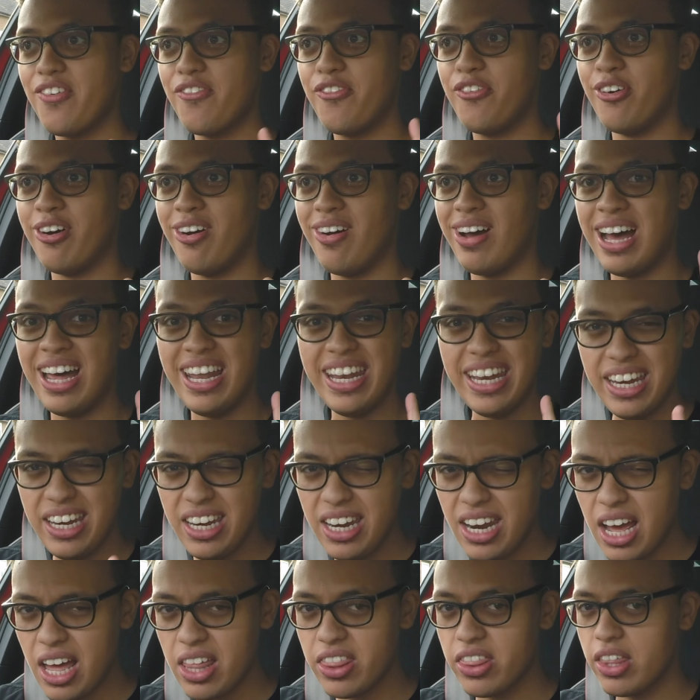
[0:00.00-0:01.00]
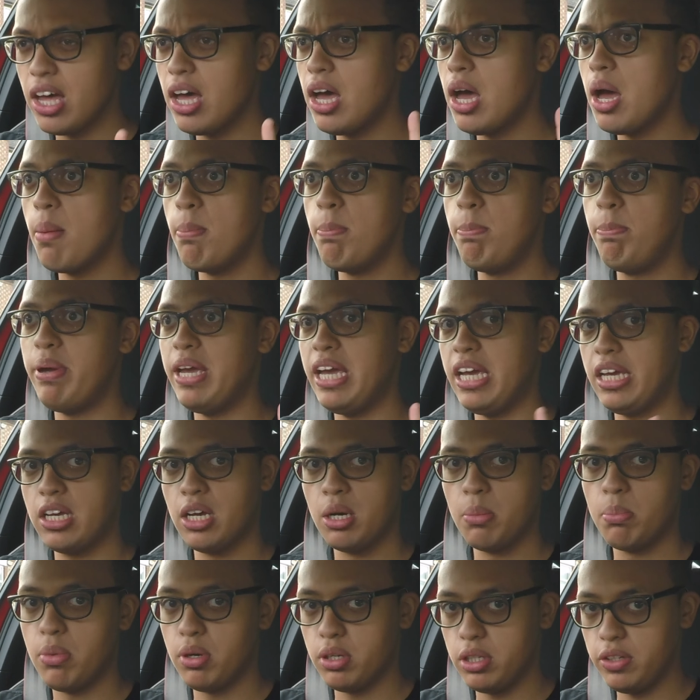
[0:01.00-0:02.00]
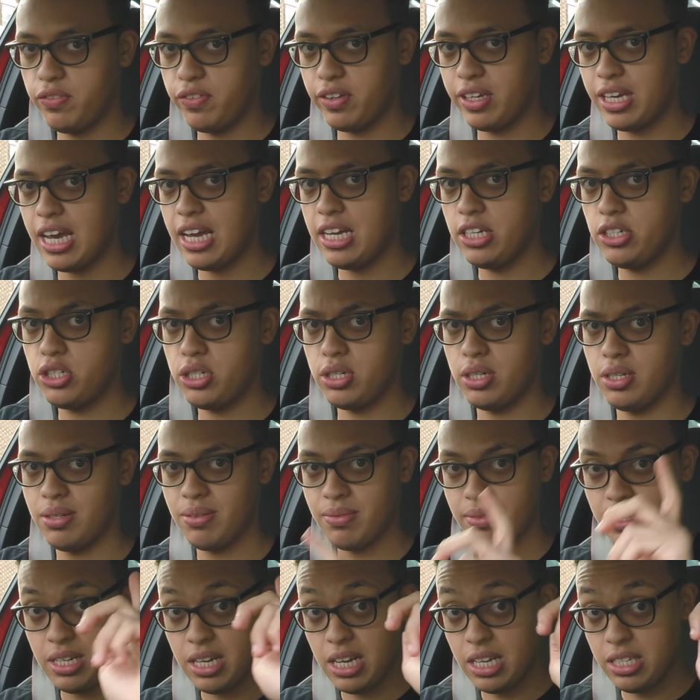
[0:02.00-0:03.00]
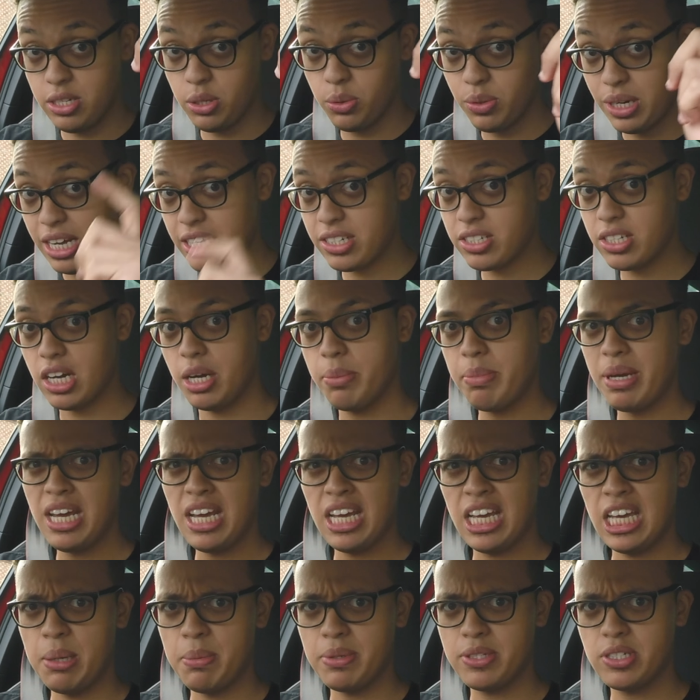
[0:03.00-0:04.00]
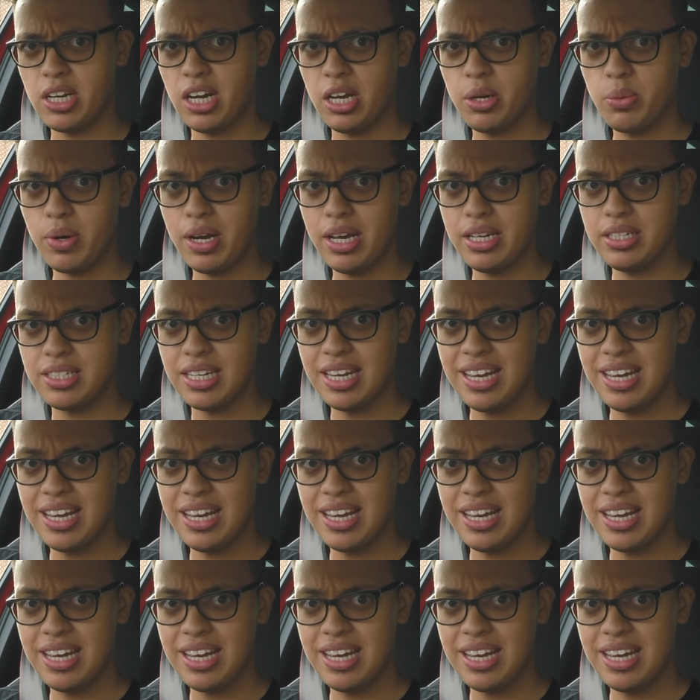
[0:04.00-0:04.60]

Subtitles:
for another big modification. Until next time, keep it sideways